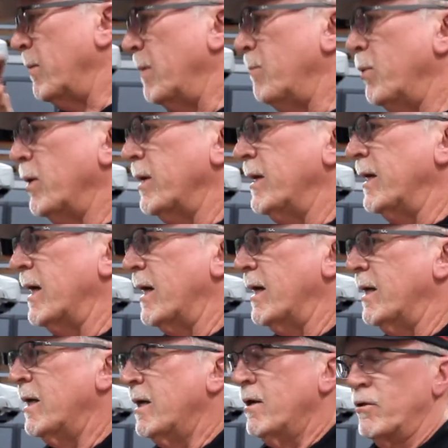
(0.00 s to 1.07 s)
be putting
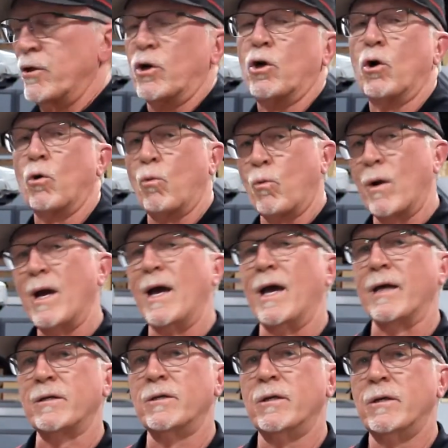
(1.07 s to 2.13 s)
the
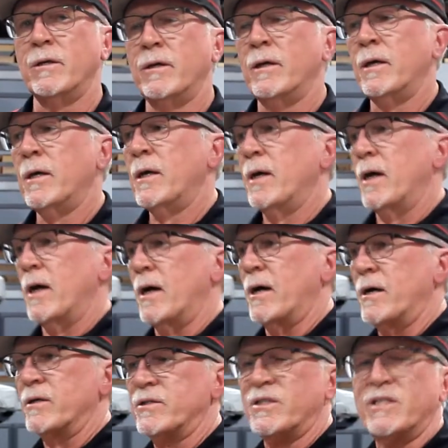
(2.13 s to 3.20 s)
correct
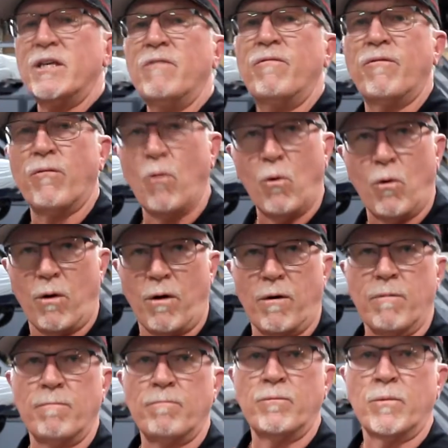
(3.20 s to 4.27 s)

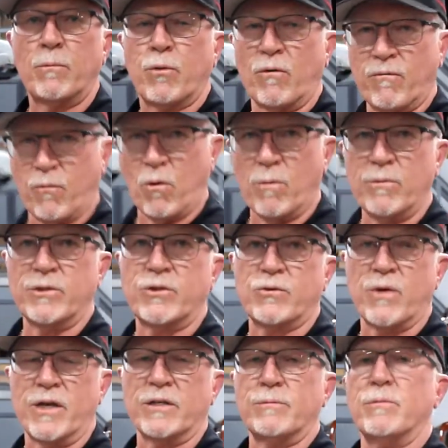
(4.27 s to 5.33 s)
C4 performance
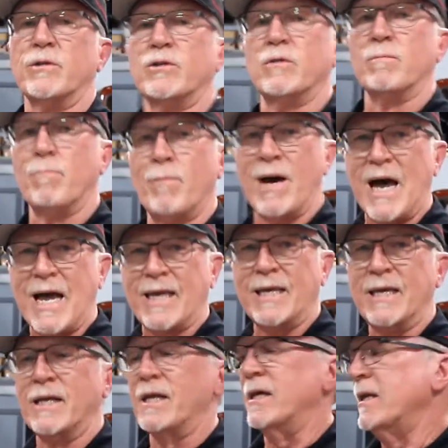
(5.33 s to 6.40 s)
transmission back
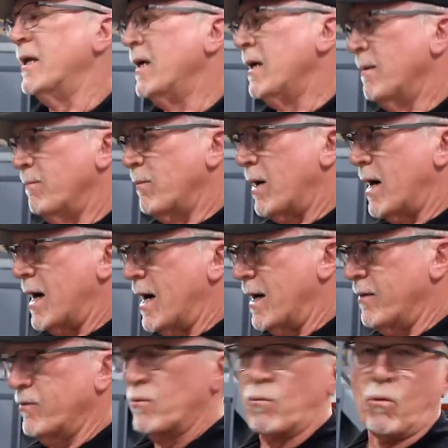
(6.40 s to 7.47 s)
in it
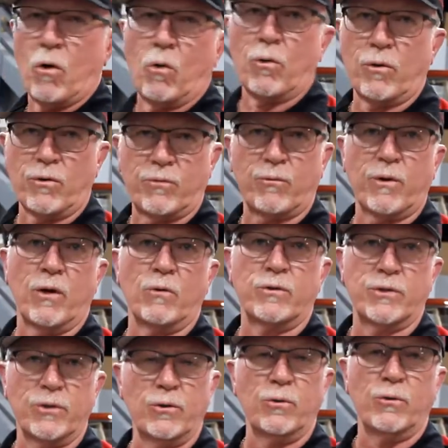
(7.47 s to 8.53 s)
behind the roller
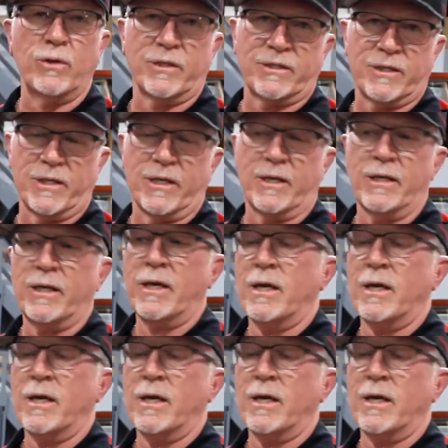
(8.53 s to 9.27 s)
302 that's in it,